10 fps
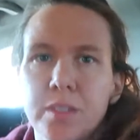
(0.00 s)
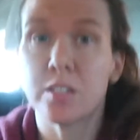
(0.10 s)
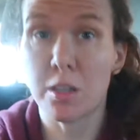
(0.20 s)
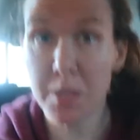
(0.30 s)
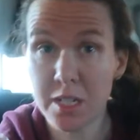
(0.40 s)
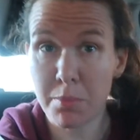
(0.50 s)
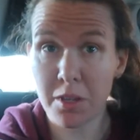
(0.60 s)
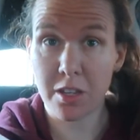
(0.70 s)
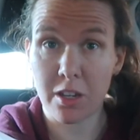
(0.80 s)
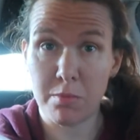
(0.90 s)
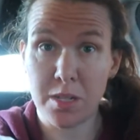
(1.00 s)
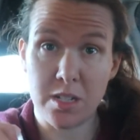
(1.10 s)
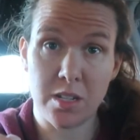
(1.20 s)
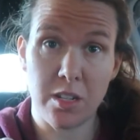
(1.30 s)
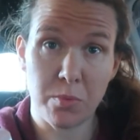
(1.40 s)
So I picked up all the
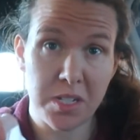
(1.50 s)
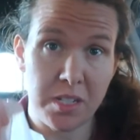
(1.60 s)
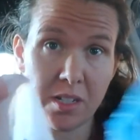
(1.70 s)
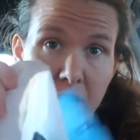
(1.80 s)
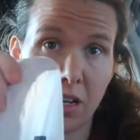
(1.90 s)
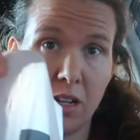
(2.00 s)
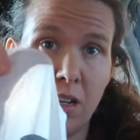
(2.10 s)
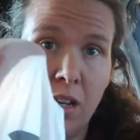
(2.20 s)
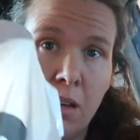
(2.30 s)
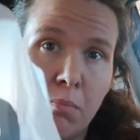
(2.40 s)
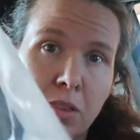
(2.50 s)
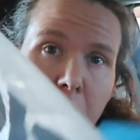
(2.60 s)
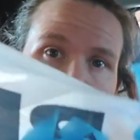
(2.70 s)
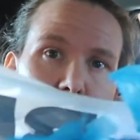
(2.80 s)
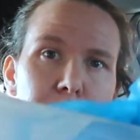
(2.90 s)
garbage, and there wasn't a ton, but
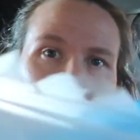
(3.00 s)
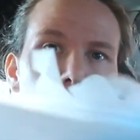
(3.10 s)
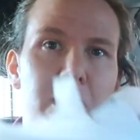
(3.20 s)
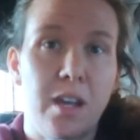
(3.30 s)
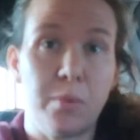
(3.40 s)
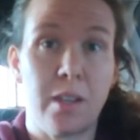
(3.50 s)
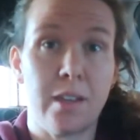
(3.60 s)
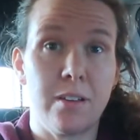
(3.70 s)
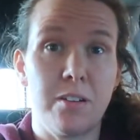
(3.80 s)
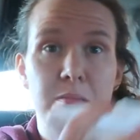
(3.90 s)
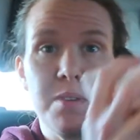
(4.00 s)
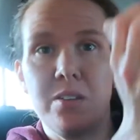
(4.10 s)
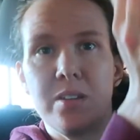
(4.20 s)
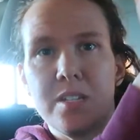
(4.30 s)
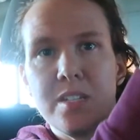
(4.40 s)
there was more than I would like there to be.
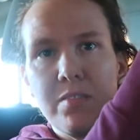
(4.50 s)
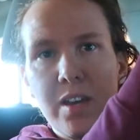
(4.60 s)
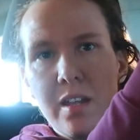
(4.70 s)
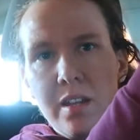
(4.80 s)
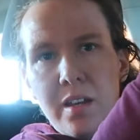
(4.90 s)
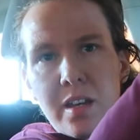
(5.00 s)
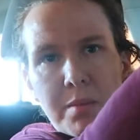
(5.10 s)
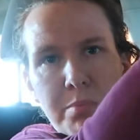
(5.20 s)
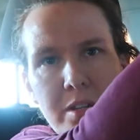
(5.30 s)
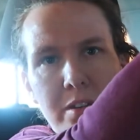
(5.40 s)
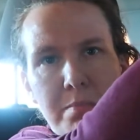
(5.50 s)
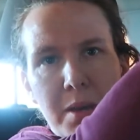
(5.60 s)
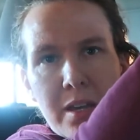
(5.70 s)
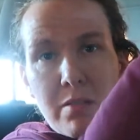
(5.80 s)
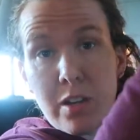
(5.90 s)
You can see I've got a pretty good
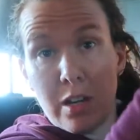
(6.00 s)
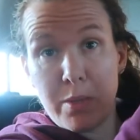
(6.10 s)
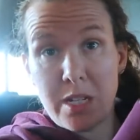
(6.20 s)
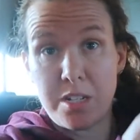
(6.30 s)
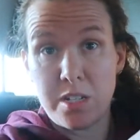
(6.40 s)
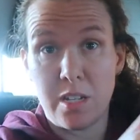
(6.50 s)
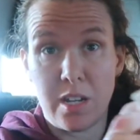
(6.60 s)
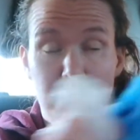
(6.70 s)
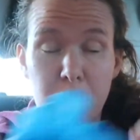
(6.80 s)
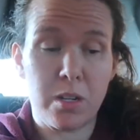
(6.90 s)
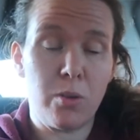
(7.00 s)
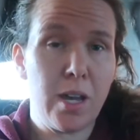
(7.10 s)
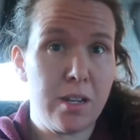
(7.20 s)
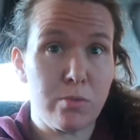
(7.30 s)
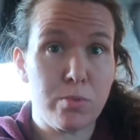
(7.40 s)
bag of garbage, and I'm going to go
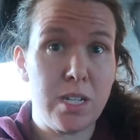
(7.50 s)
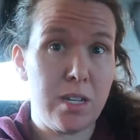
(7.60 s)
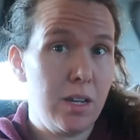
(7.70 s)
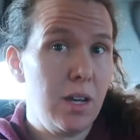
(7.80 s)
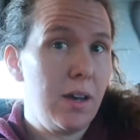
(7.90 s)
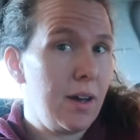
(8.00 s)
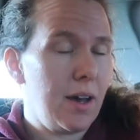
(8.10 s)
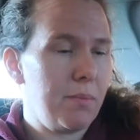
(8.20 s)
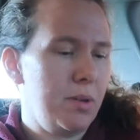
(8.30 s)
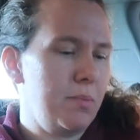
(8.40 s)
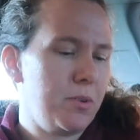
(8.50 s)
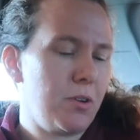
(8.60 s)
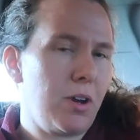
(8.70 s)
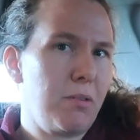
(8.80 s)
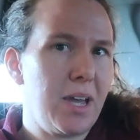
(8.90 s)
ahead and
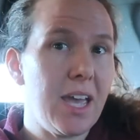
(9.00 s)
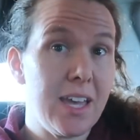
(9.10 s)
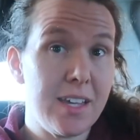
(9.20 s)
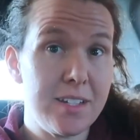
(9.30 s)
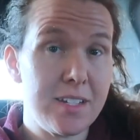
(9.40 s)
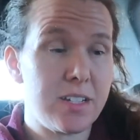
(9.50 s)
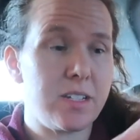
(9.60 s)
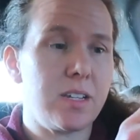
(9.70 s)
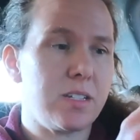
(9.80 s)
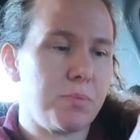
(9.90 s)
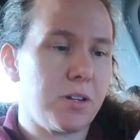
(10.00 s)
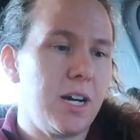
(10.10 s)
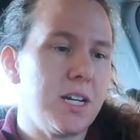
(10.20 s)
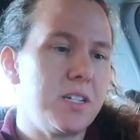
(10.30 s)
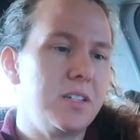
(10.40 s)
Purell my hands just as a
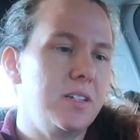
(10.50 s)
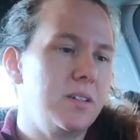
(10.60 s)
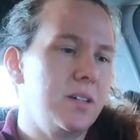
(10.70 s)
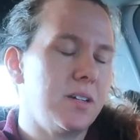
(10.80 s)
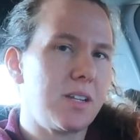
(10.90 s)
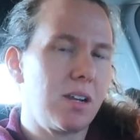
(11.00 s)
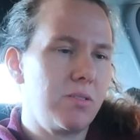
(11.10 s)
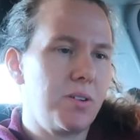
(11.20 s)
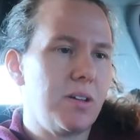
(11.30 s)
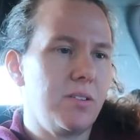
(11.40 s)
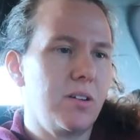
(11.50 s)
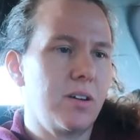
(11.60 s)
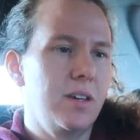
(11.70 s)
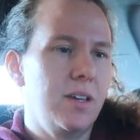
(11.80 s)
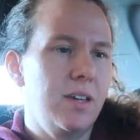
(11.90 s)
precaution, because I don't know how
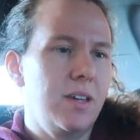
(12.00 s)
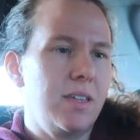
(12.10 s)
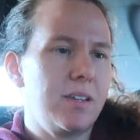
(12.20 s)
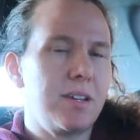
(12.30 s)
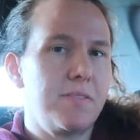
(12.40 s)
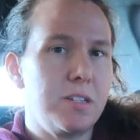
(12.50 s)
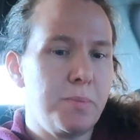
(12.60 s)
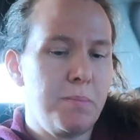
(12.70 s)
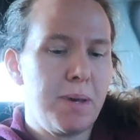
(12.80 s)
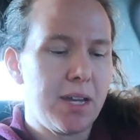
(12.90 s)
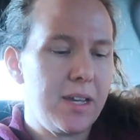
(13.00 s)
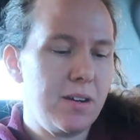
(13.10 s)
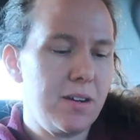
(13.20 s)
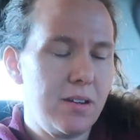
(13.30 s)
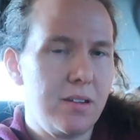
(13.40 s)
long that stuff has been back
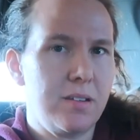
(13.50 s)
here.